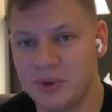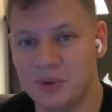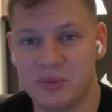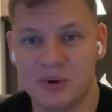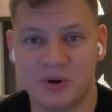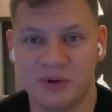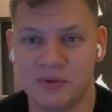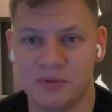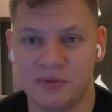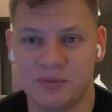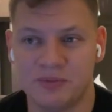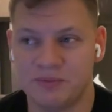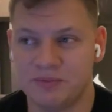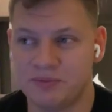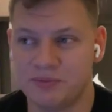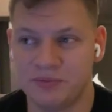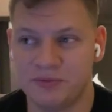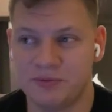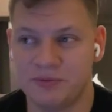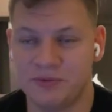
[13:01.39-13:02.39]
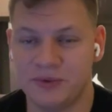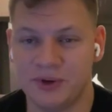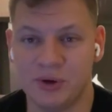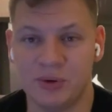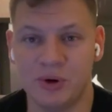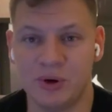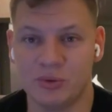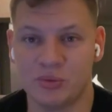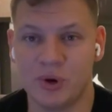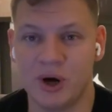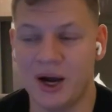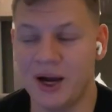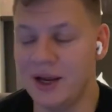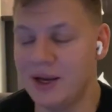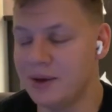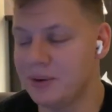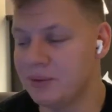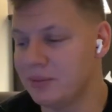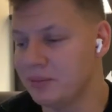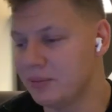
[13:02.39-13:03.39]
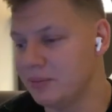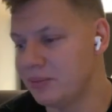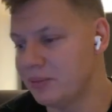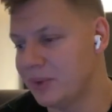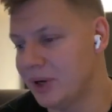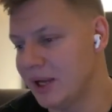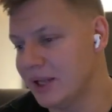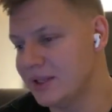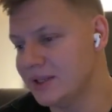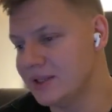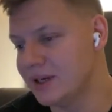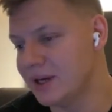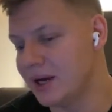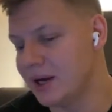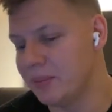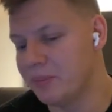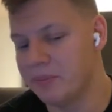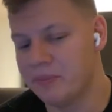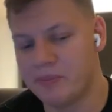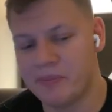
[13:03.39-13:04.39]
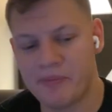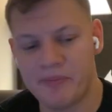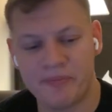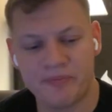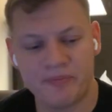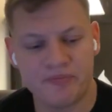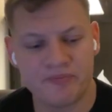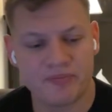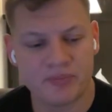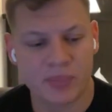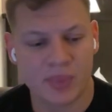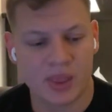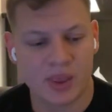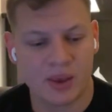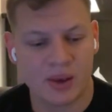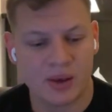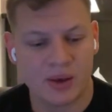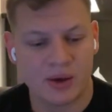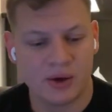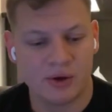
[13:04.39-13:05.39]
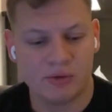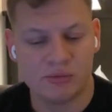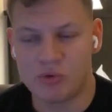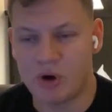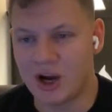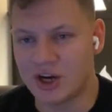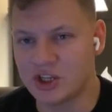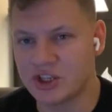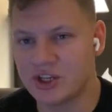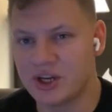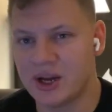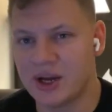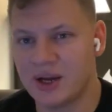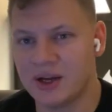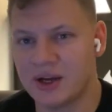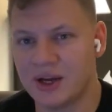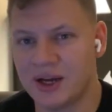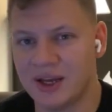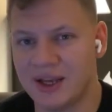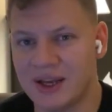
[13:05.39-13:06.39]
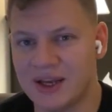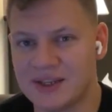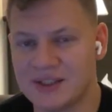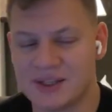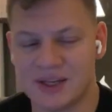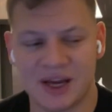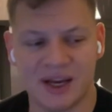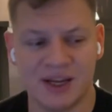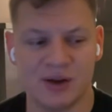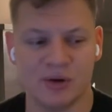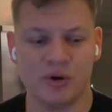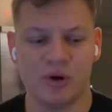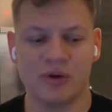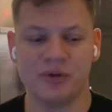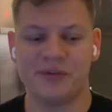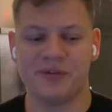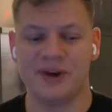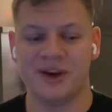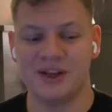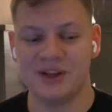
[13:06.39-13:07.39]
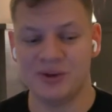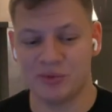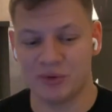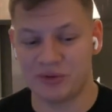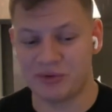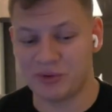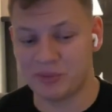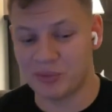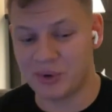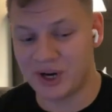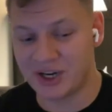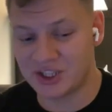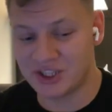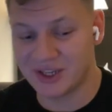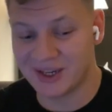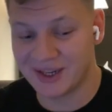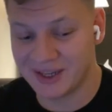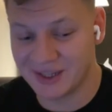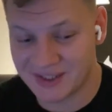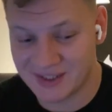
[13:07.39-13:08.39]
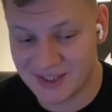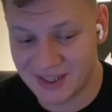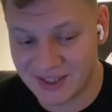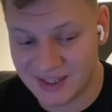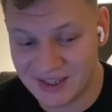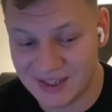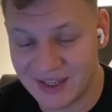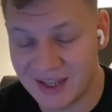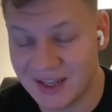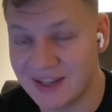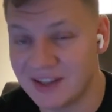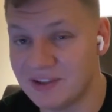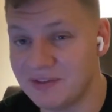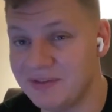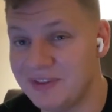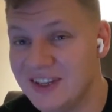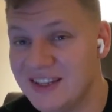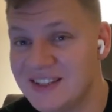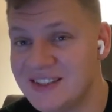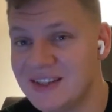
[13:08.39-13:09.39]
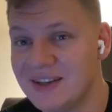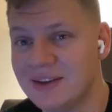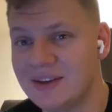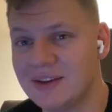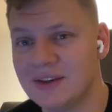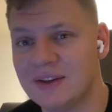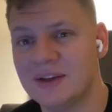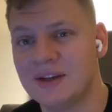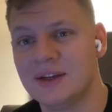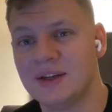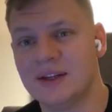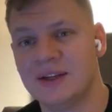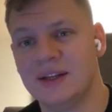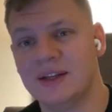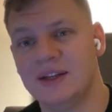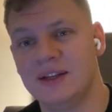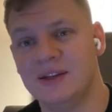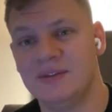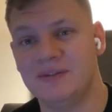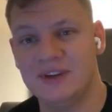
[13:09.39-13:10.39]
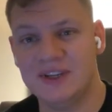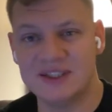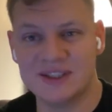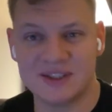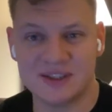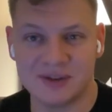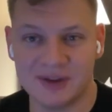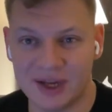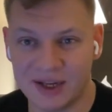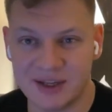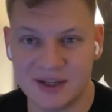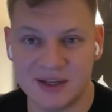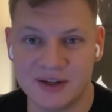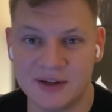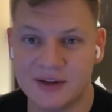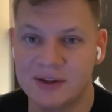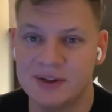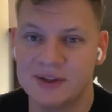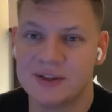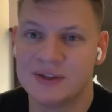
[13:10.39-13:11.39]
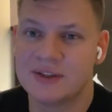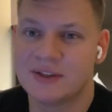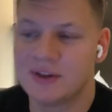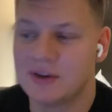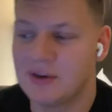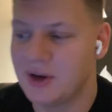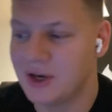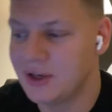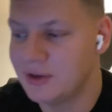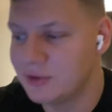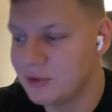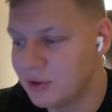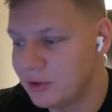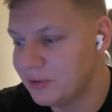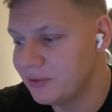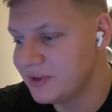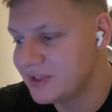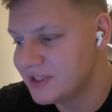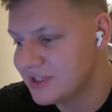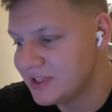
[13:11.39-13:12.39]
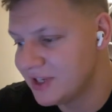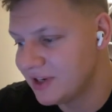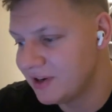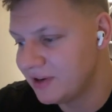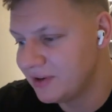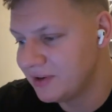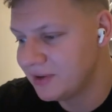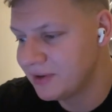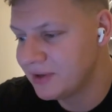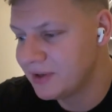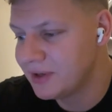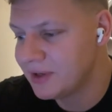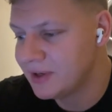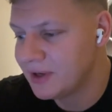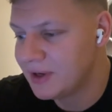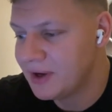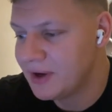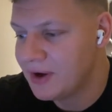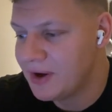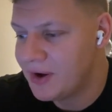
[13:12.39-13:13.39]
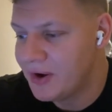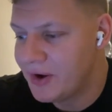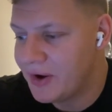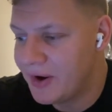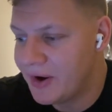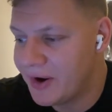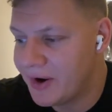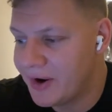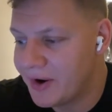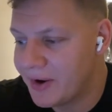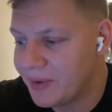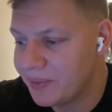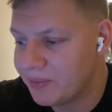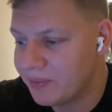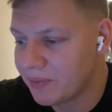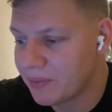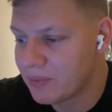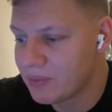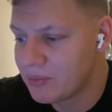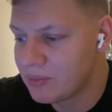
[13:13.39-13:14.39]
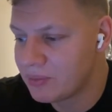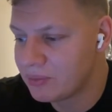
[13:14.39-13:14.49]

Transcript: maybe I'll figure out why. But uh, Russia, I guess I don't know if anyone from Russia because they didn't get the visa. They need visa to get here, so I don't know if it's there. Um,